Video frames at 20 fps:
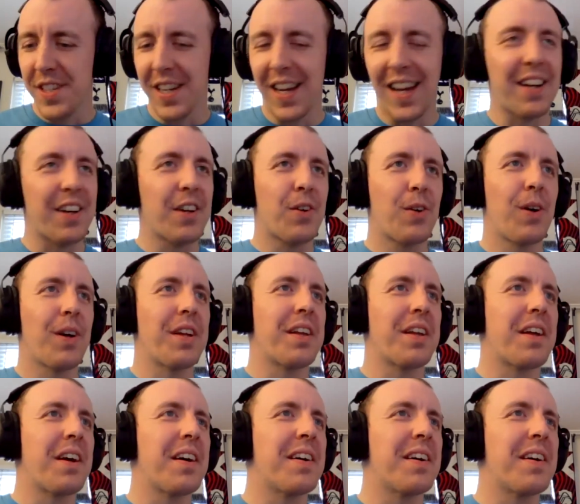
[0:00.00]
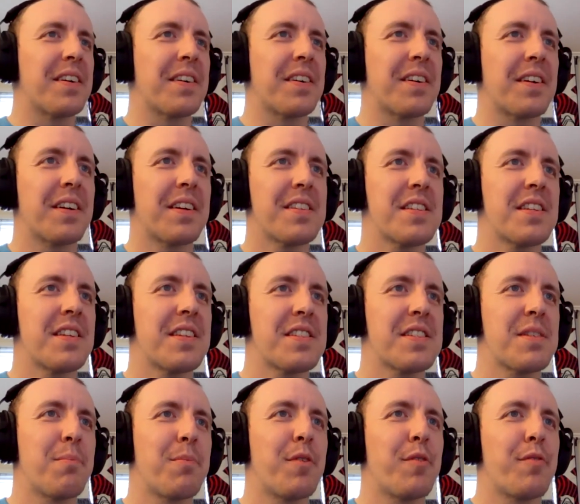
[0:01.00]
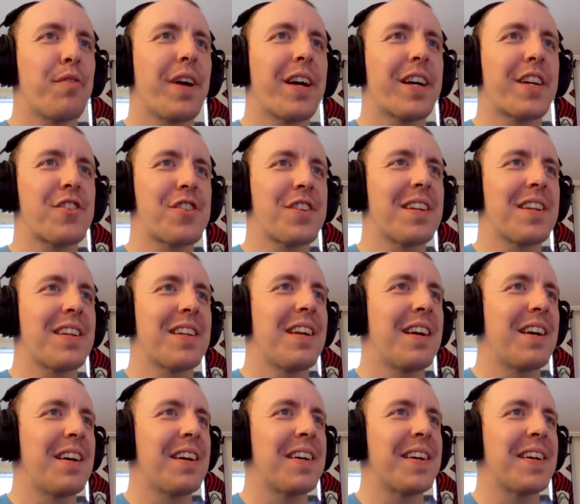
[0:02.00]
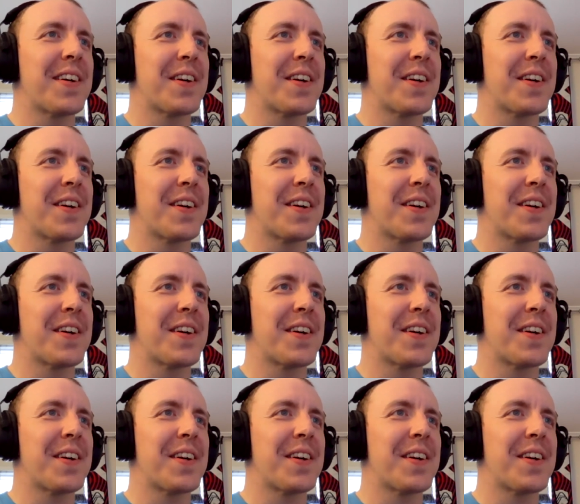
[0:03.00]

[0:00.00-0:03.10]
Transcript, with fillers: yeah, quite uh, some deflection uh,